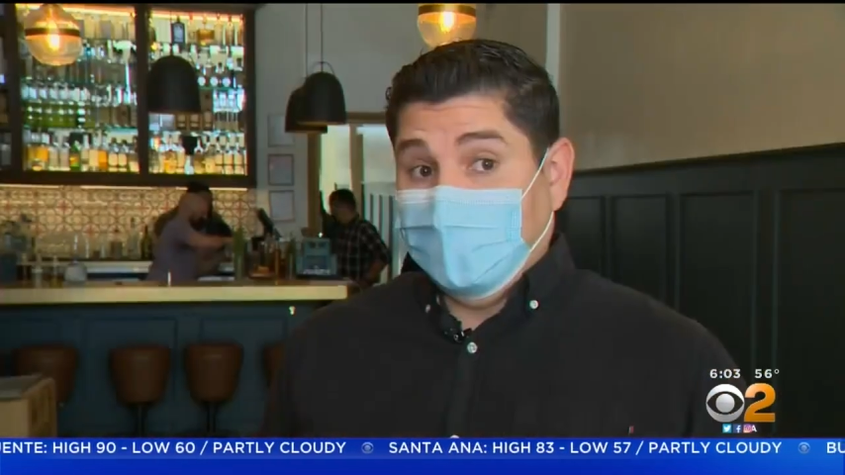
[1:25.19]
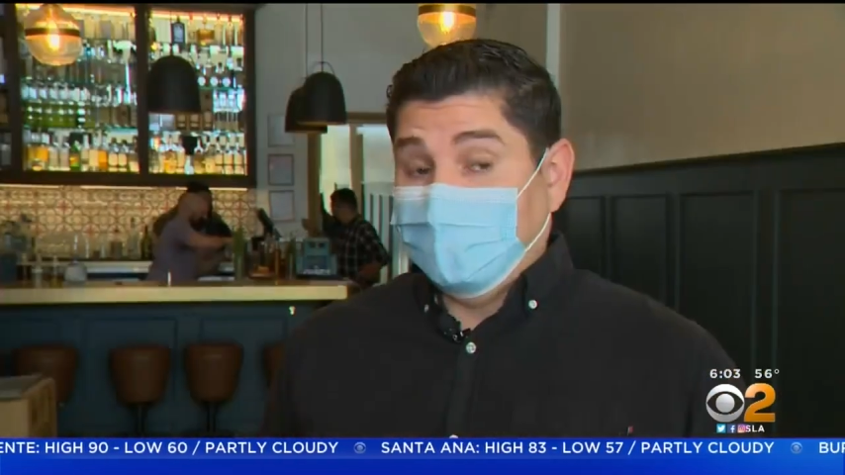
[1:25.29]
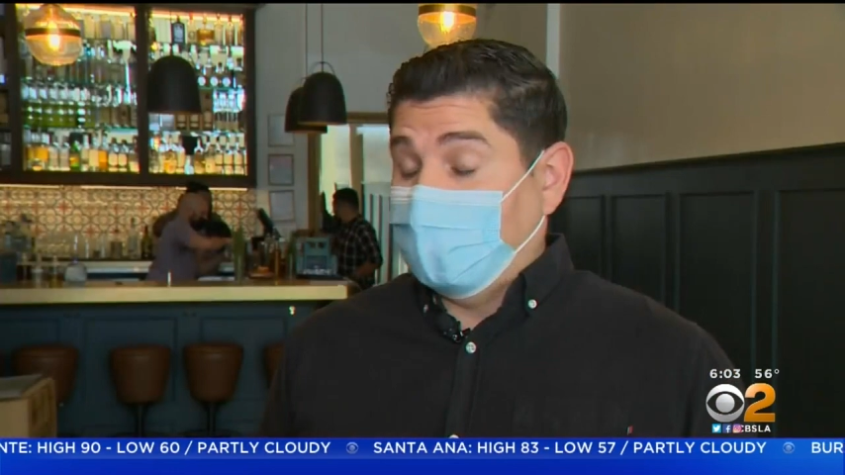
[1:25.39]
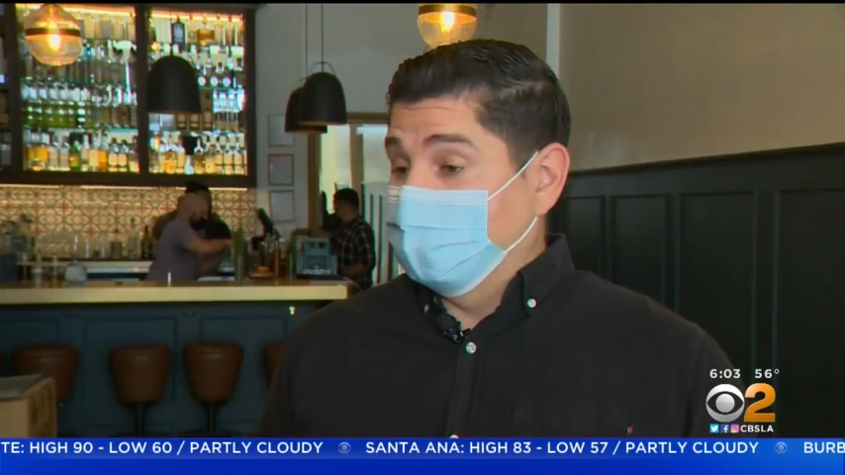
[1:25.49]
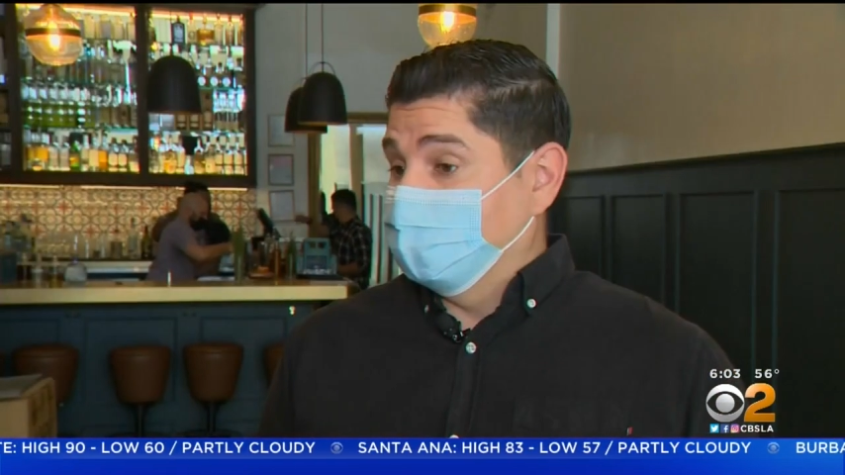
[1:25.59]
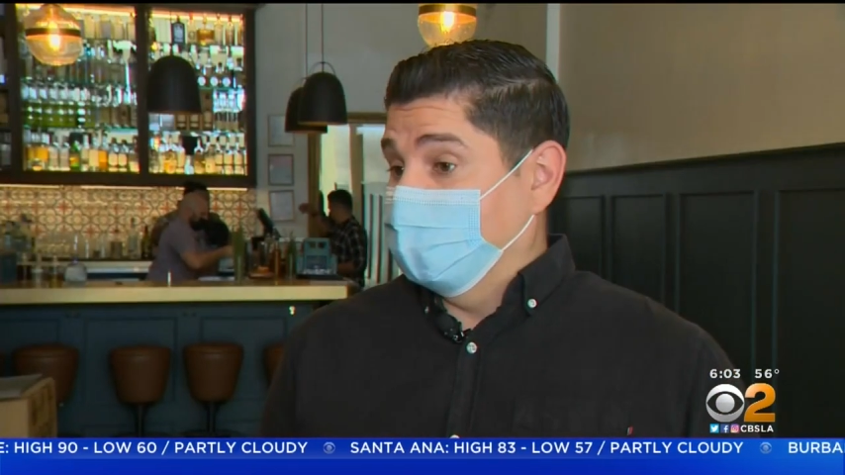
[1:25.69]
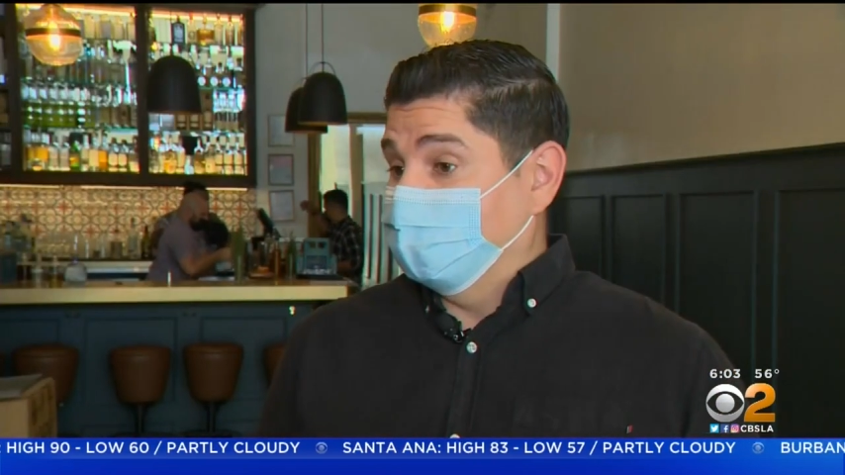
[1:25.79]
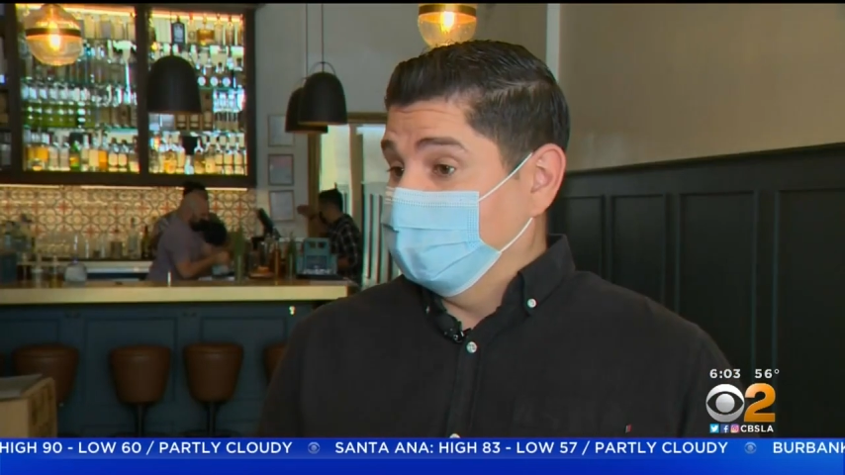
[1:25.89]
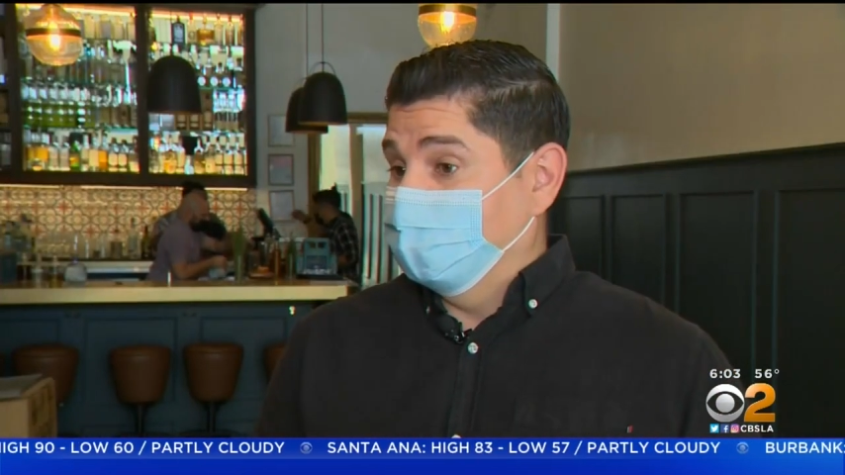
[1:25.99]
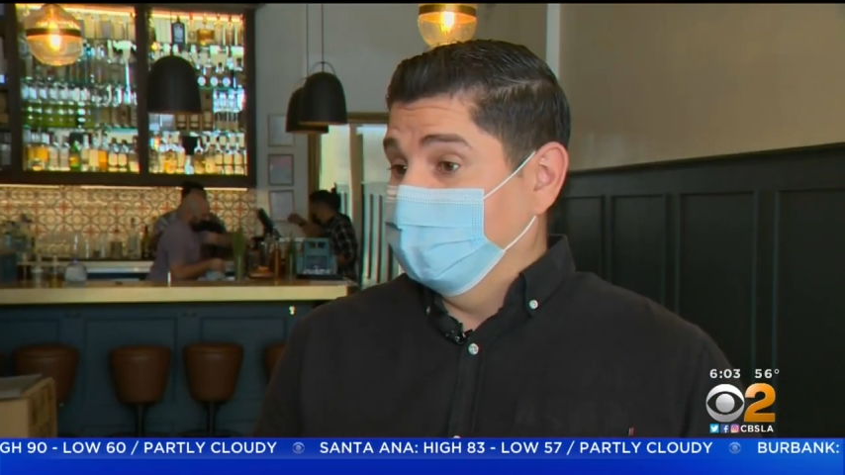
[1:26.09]
I've always
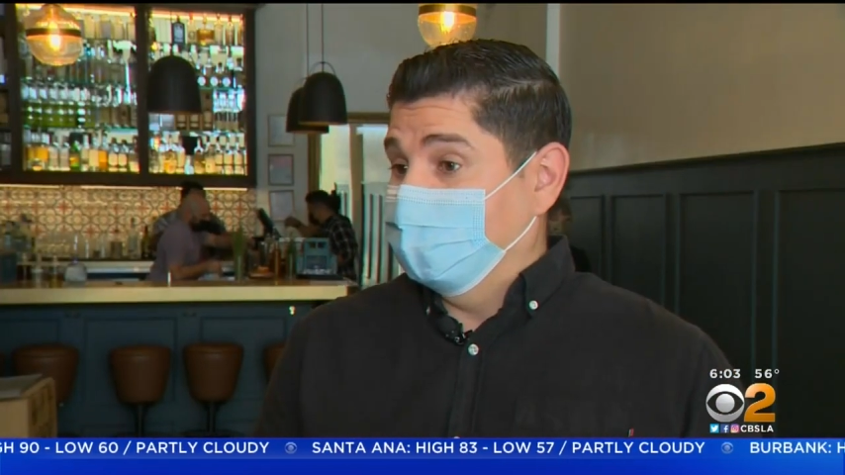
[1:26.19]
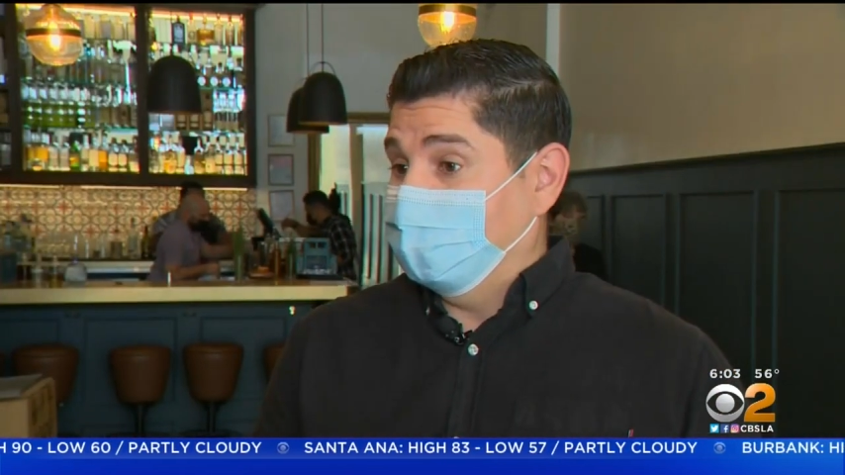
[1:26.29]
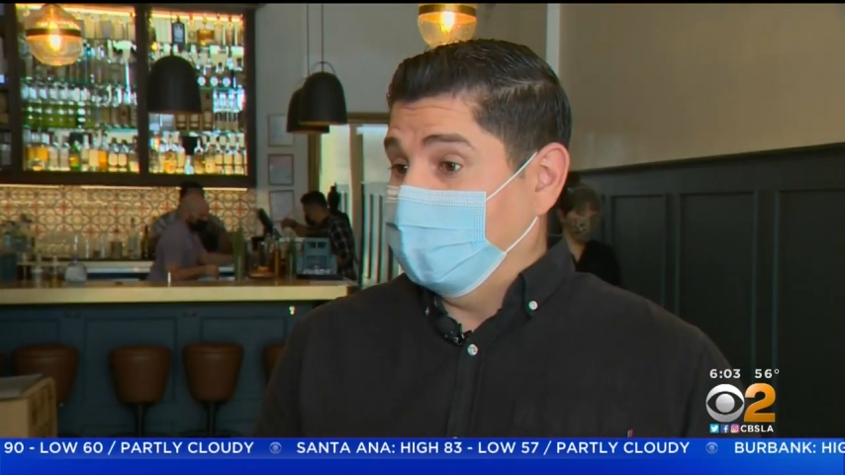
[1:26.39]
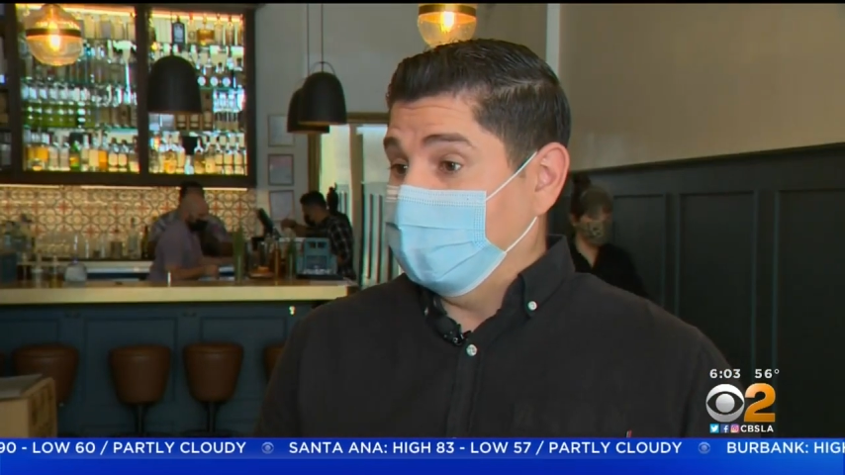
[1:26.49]
loved to uh,